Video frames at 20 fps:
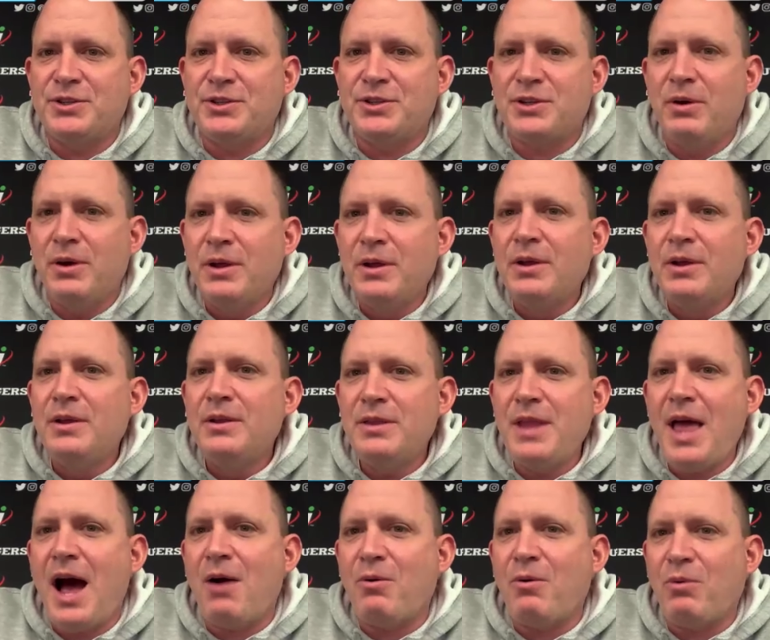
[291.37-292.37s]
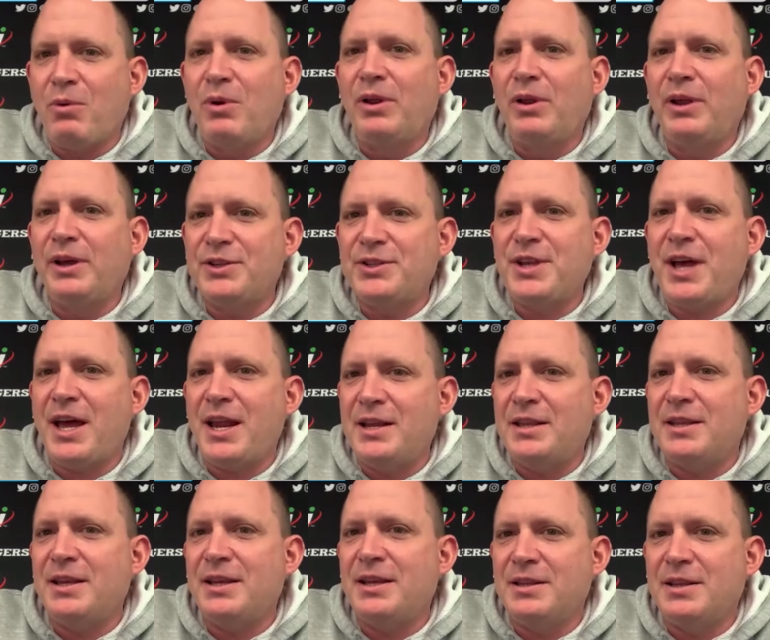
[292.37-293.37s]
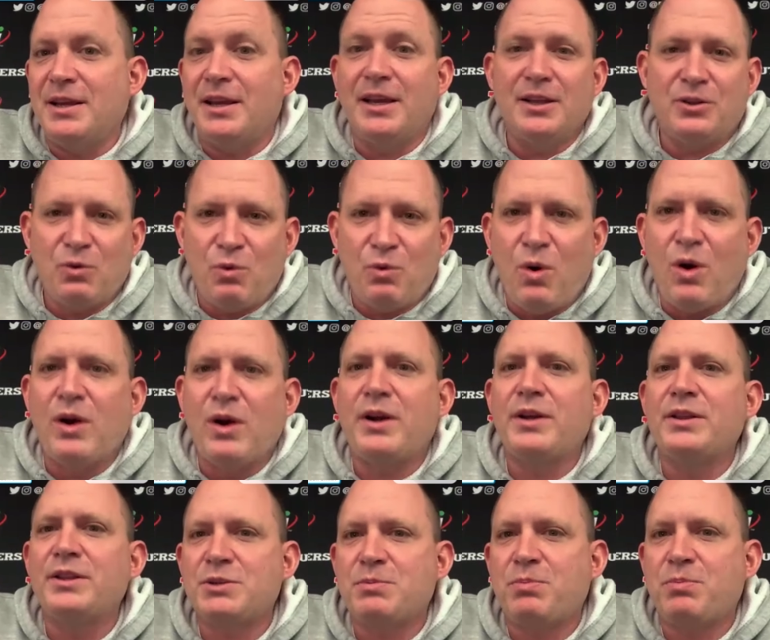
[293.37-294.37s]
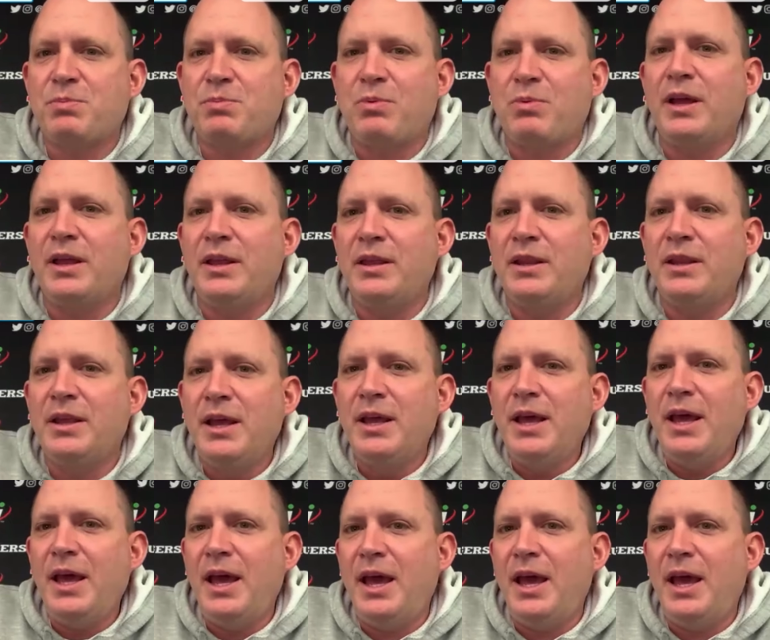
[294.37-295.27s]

So now we're really excited to, to get to work in the spring and